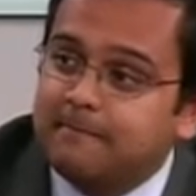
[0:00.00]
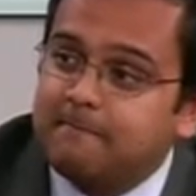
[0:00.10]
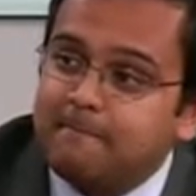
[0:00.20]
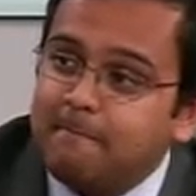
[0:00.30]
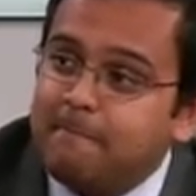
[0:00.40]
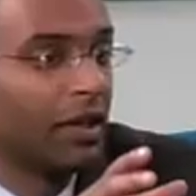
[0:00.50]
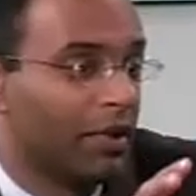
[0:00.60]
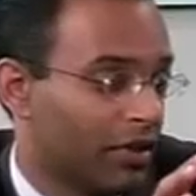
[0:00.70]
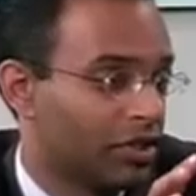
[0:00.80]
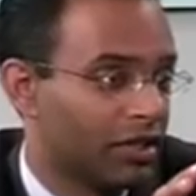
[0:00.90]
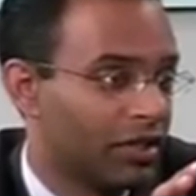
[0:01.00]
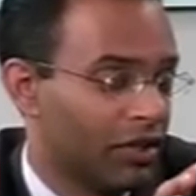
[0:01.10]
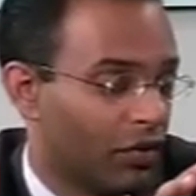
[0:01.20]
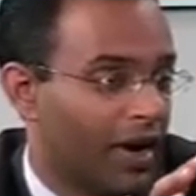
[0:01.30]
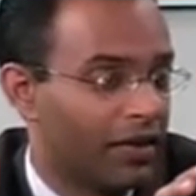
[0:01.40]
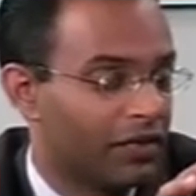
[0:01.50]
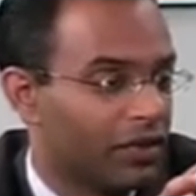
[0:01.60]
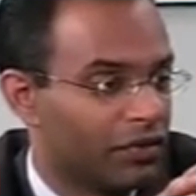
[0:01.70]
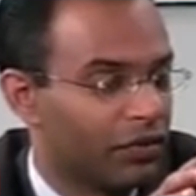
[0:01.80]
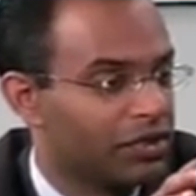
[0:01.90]
So interesting. I mean, you're right.
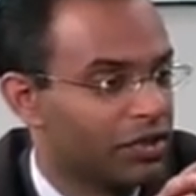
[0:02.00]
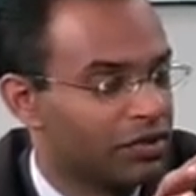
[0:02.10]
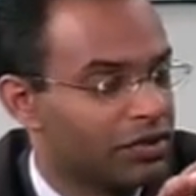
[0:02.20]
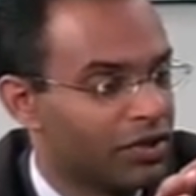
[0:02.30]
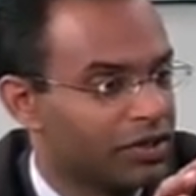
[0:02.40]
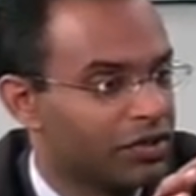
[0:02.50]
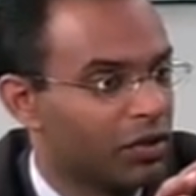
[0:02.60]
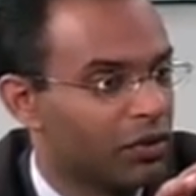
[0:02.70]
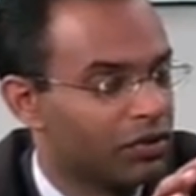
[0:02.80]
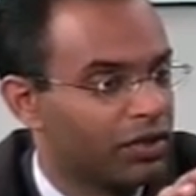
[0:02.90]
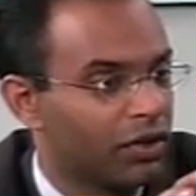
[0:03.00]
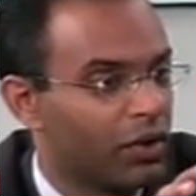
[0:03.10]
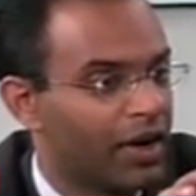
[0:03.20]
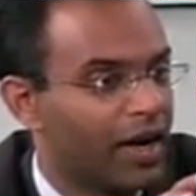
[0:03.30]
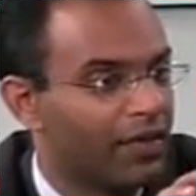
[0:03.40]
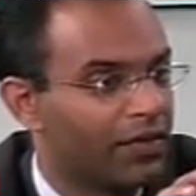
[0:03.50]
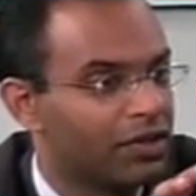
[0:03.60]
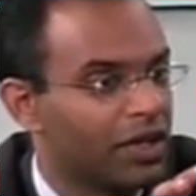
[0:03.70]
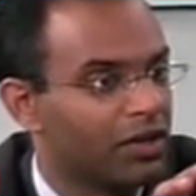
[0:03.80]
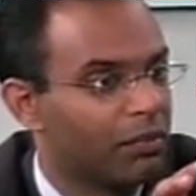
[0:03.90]
The restenosis rate is still quite high in the
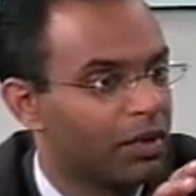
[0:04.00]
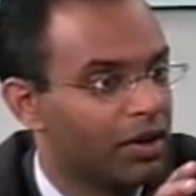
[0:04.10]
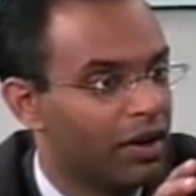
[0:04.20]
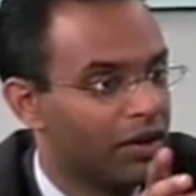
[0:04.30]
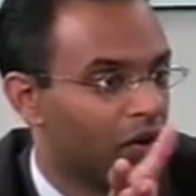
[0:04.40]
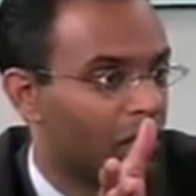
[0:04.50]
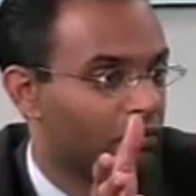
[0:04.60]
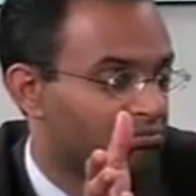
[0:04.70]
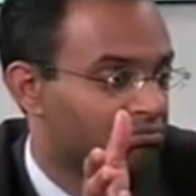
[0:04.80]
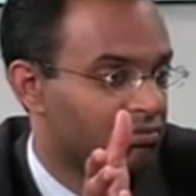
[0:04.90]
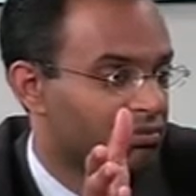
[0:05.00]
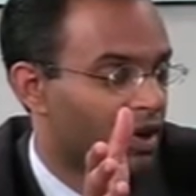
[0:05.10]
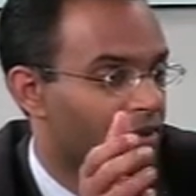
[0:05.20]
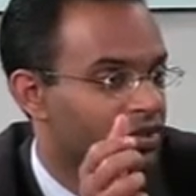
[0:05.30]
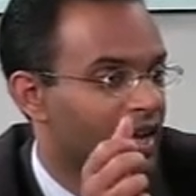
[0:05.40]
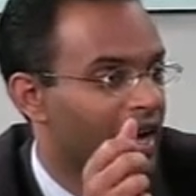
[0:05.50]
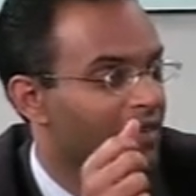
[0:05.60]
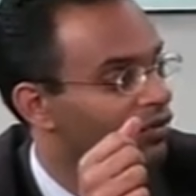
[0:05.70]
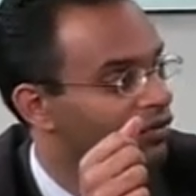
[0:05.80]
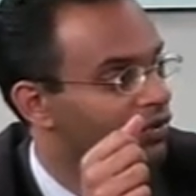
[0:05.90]
stent arm, but almost
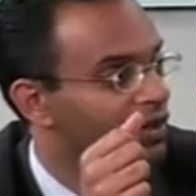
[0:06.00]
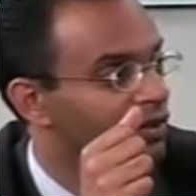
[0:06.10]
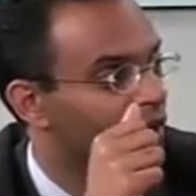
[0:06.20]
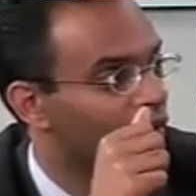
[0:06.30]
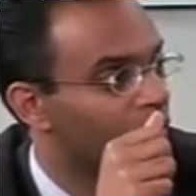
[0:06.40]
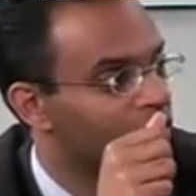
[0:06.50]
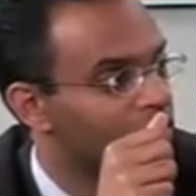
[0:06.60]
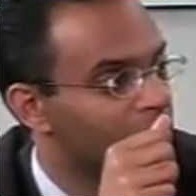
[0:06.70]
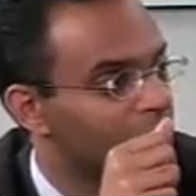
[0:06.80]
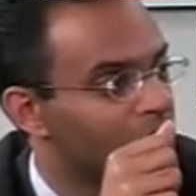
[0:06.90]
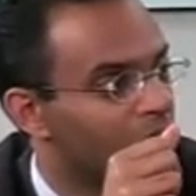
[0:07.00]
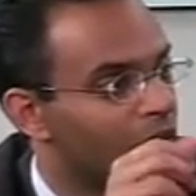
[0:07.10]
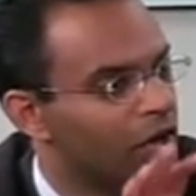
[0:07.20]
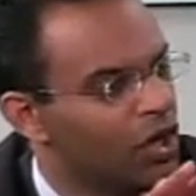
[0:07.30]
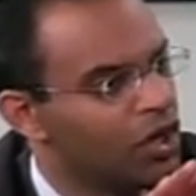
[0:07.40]
half of what it was in the balloon arm.